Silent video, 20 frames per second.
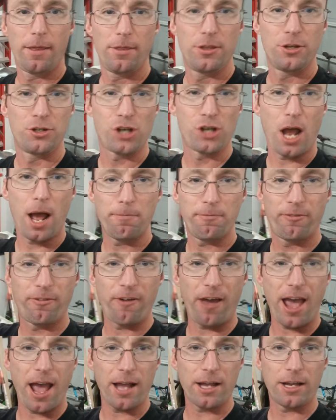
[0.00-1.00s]
the shop
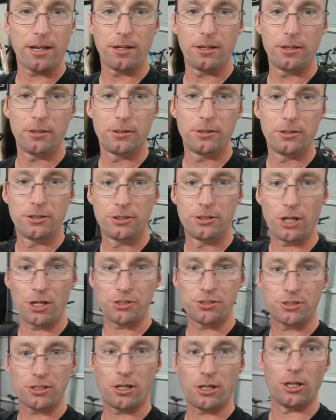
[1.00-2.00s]
vac
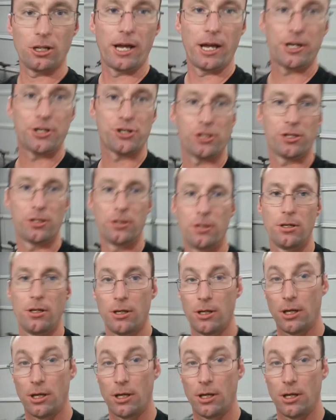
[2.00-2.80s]
dust collection